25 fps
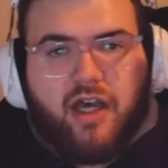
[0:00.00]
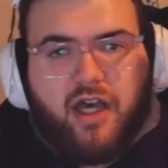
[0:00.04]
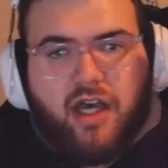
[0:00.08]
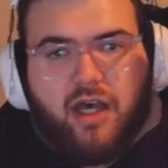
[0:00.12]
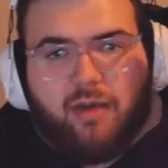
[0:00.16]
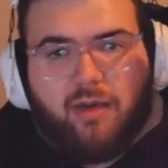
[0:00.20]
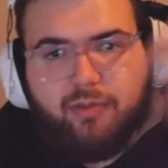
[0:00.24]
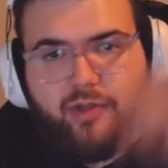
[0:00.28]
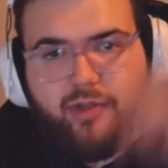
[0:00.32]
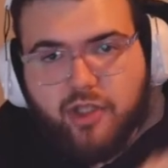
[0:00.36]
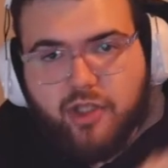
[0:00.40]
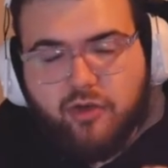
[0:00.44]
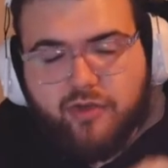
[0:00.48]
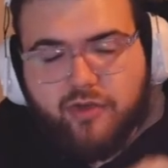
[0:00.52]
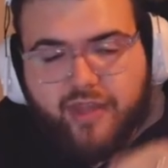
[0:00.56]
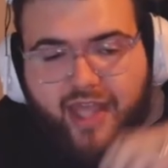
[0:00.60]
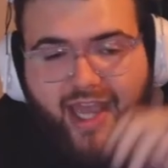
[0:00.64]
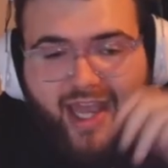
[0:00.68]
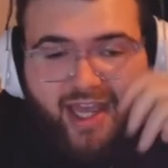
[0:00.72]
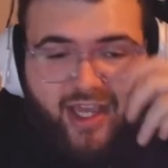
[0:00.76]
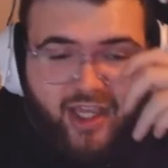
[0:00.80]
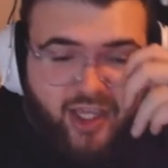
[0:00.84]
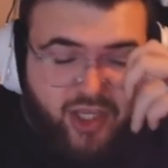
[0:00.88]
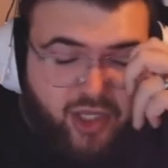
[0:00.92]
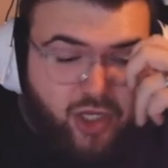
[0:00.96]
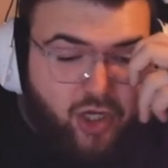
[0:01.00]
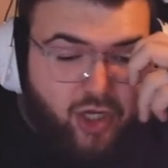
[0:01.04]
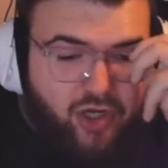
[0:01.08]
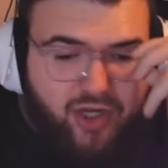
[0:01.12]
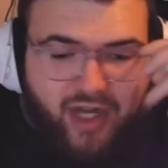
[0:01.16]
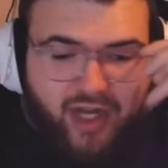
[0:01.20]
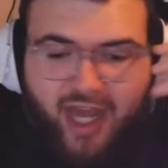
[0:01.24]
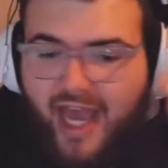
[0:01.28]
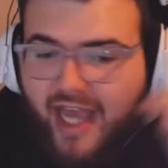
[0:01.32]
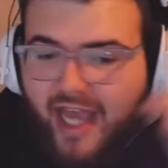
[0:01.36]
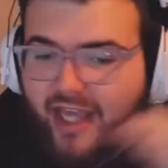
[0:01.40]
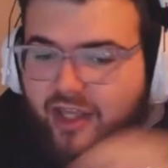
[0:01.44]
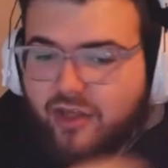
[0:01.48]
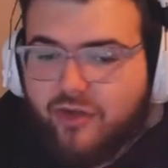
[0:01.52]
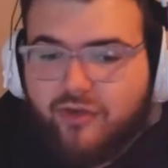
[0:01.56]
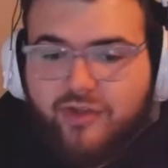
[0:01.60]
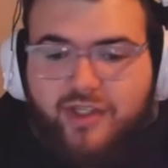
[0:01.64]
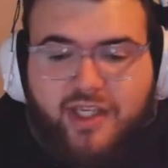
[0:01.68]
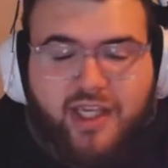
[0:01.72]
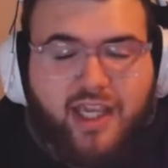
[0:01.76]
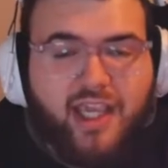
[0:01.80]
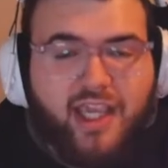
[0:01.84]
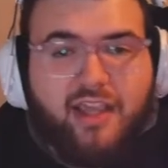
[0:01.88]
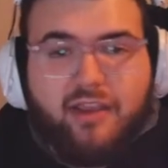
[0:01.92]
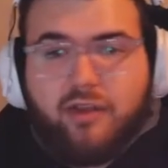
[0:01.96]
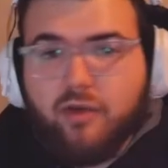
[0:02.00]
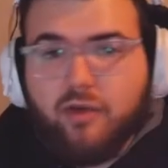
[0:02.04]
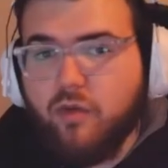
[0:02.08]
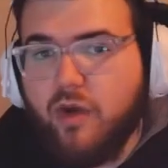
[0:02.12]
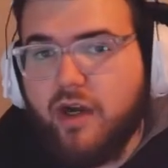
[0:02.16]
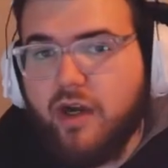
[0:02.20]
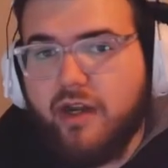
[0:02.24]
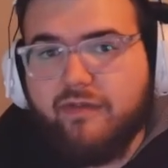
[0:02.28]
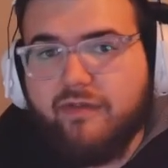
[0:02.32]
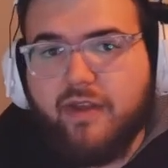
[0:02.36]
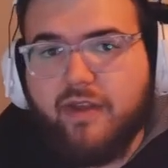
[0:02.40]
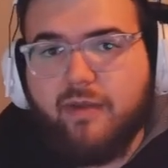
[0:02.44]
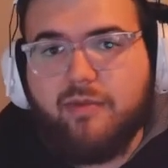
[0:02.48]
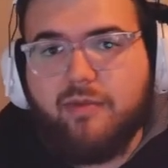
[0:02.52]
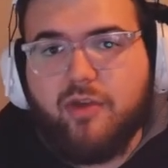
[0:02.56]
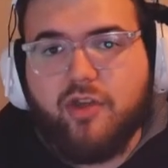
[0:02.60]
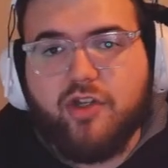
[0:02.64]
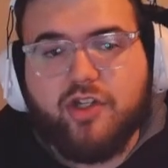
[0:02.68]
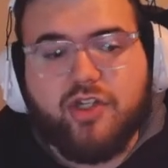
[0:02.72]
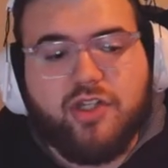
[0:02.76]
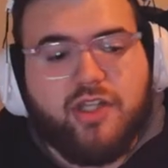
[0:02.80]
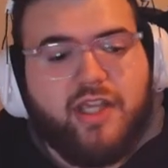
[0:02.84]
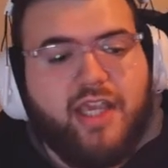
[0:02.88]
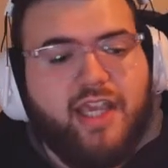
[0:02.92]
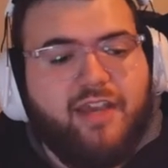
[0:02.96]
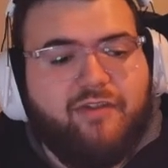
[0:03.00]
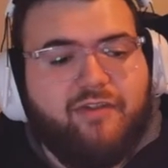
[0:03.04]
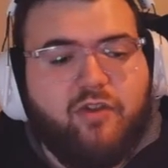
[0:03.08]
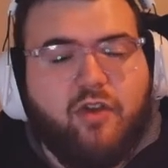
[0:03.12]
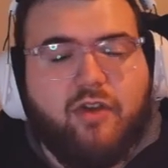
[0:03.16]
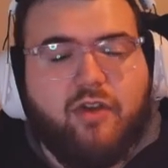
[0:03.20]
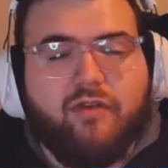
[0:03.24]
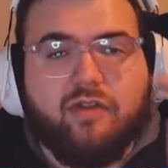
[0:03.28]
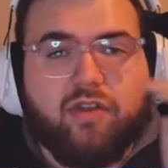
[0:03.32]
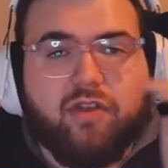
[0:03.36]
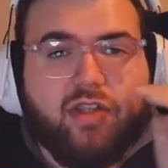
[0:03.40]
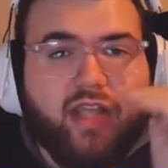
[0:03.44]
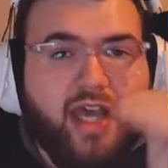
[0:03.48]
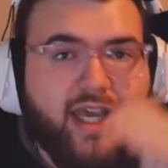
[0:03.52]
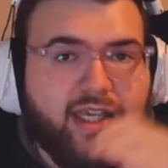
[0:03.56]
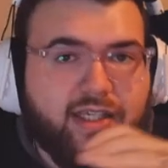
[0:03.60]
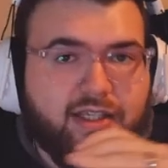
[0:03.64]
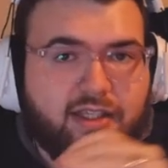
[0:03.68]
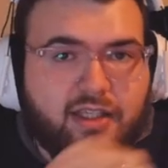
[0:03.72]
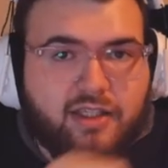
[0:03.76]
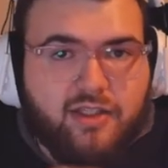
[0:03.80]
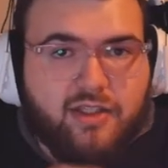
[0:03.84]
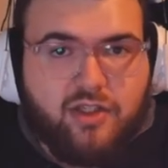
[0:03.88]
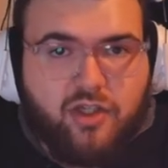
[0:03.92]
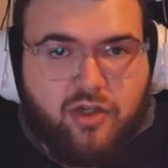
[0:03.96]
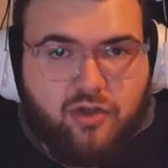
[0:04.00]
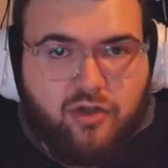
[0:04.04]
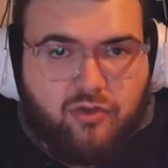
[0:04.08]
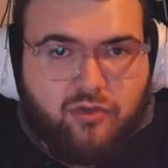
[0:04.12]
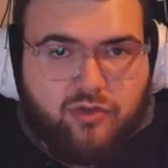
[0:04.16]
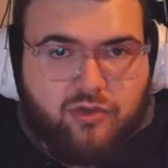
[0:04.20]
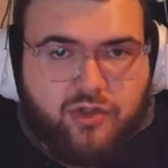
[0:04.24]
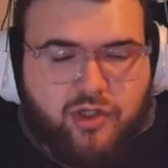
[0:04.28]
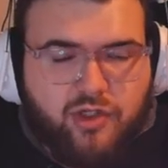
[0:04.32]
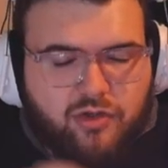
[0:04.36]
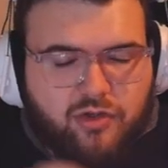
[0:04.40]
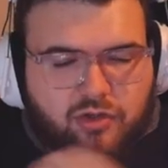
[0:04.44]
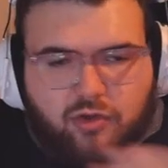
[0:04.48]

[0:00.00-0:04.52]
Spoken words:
below that. You're not using either one of them usually if you have less than 2,